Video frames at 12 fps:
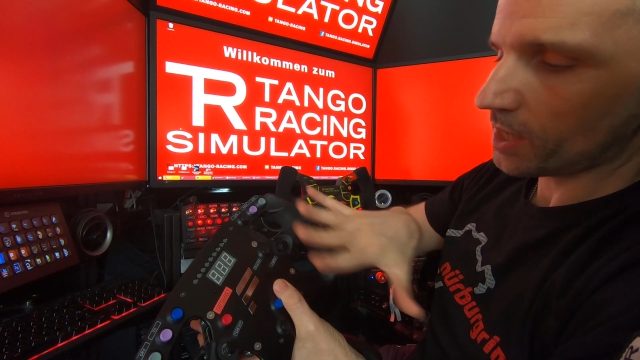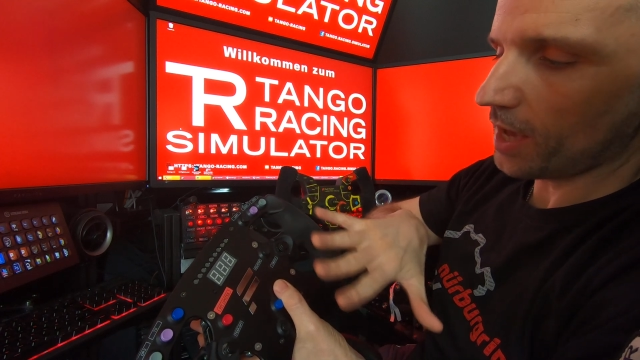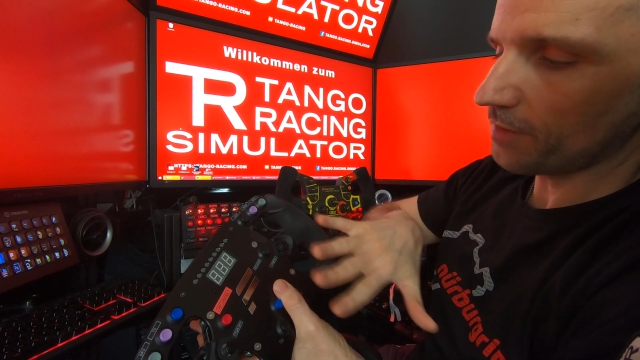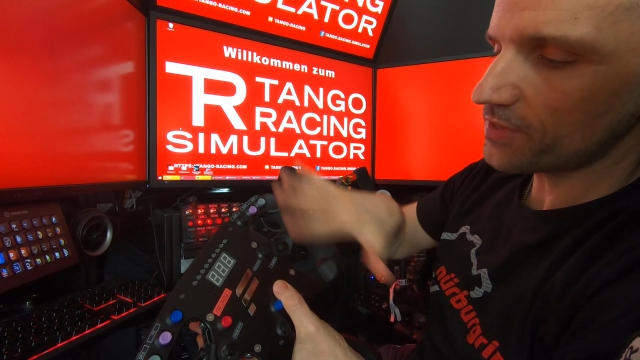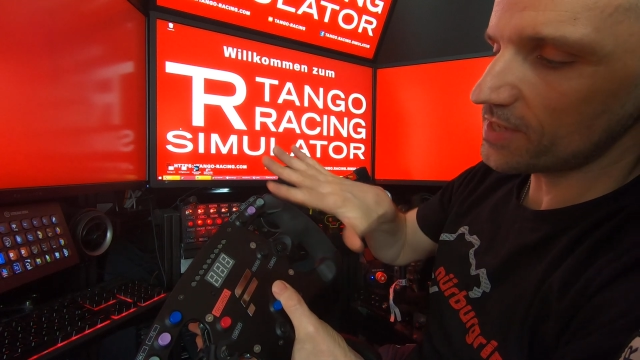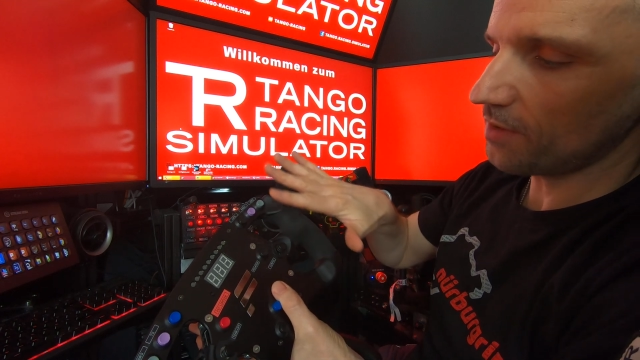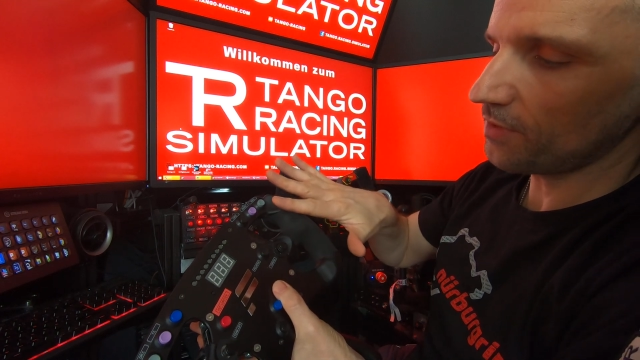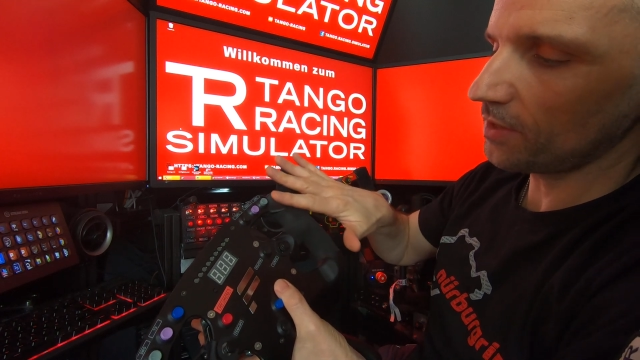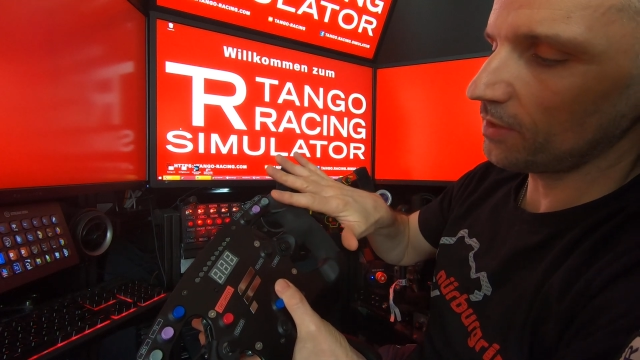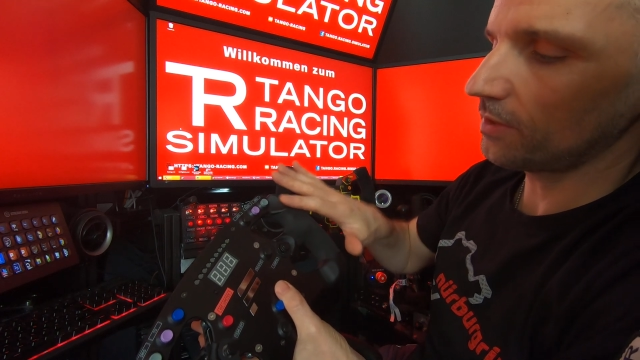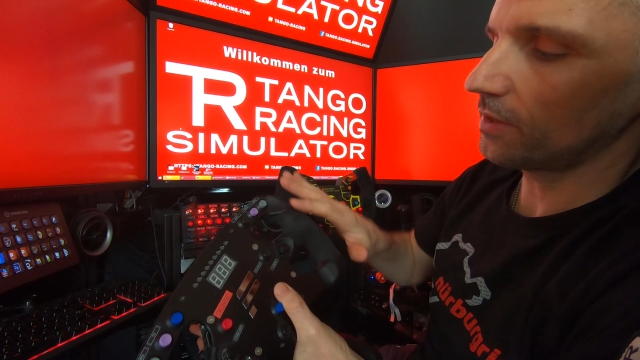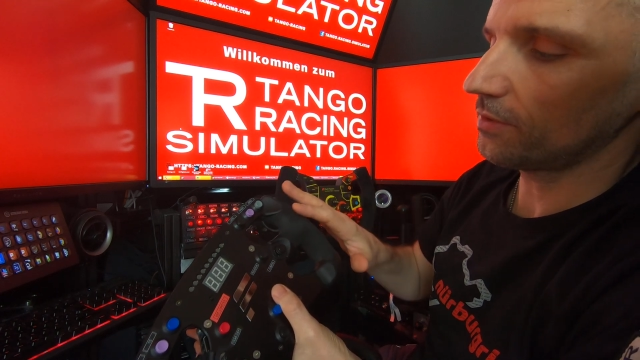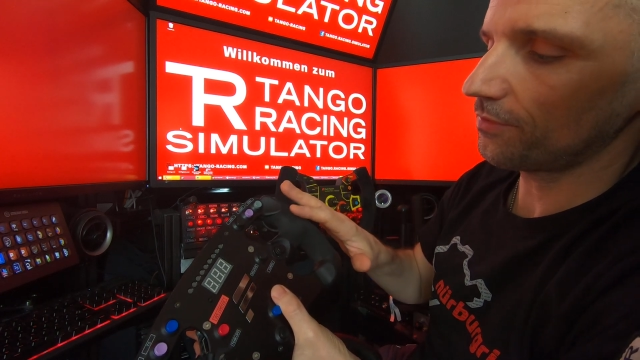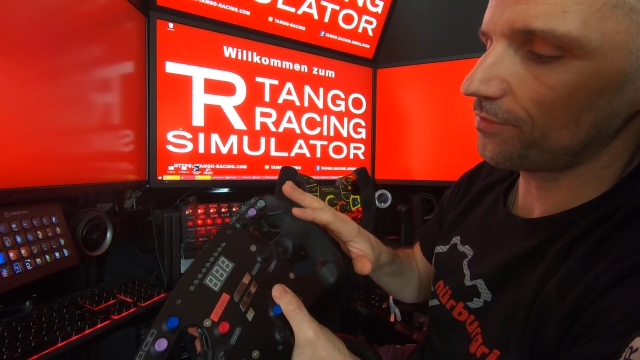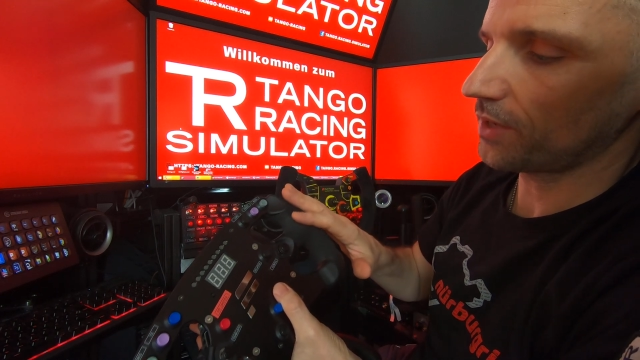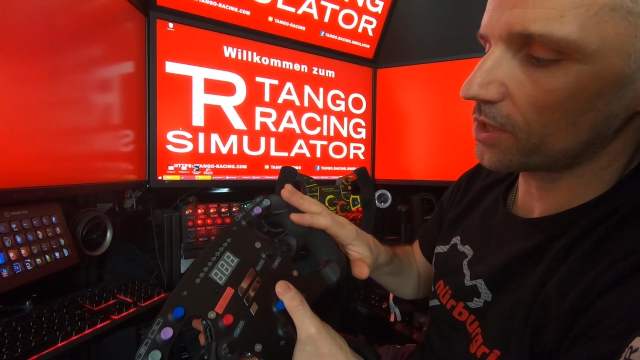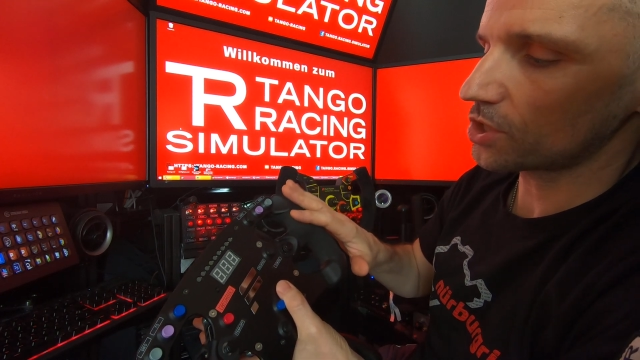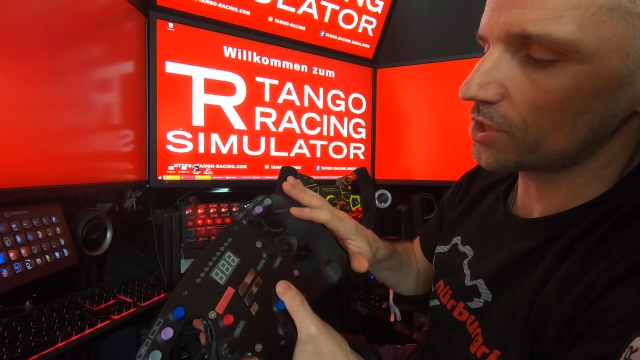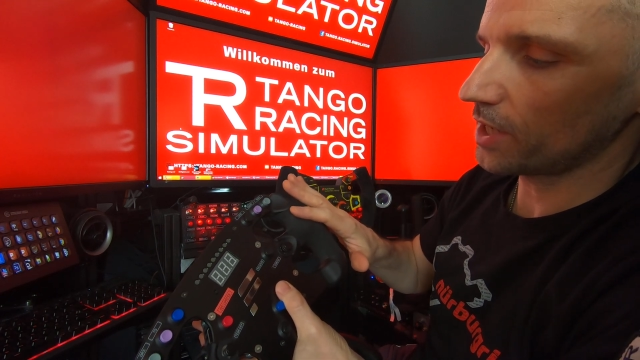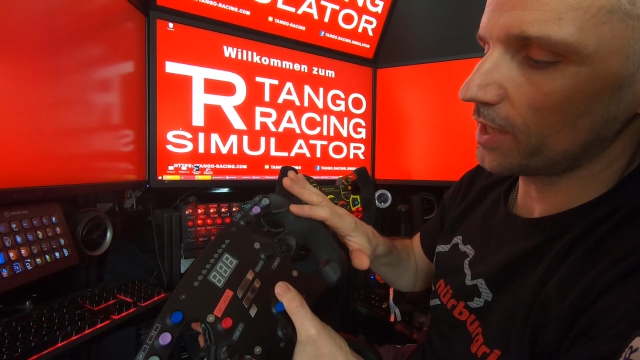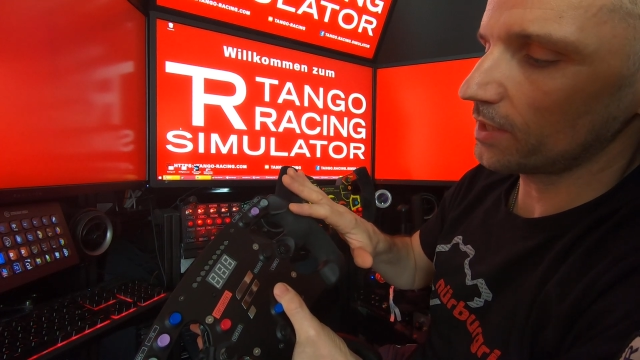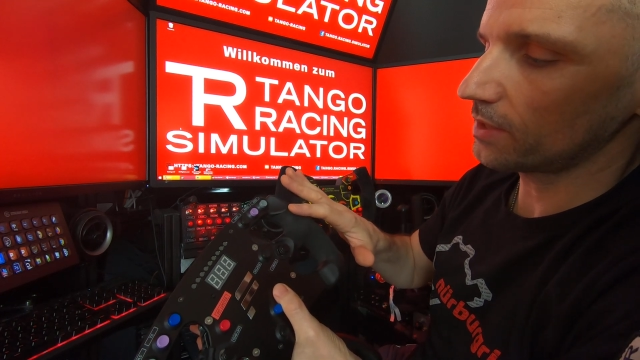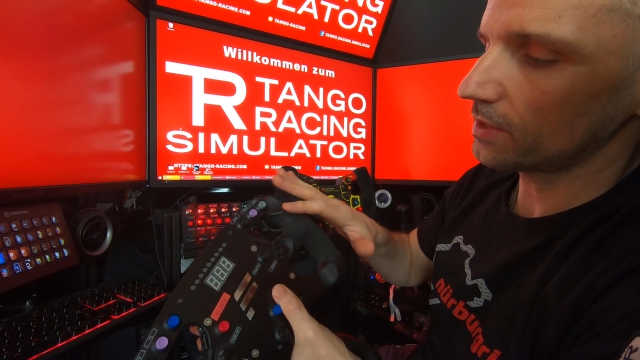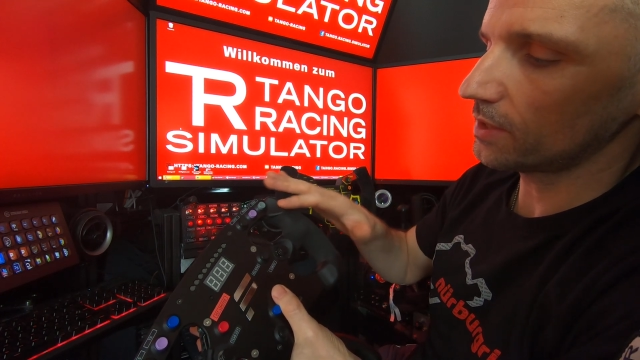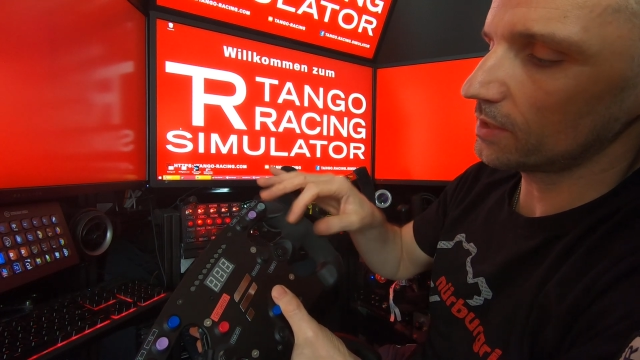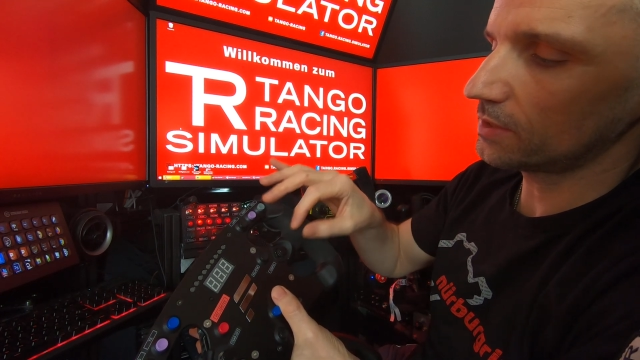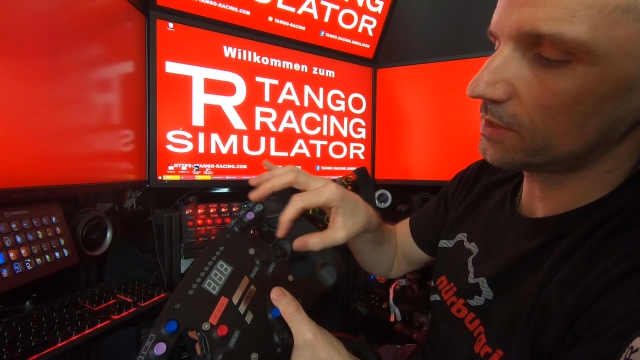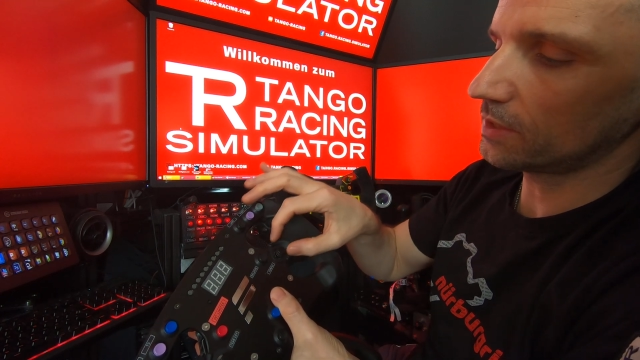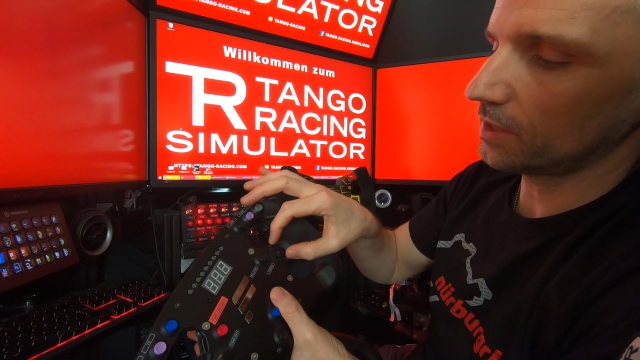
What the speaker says: have 7 functionalities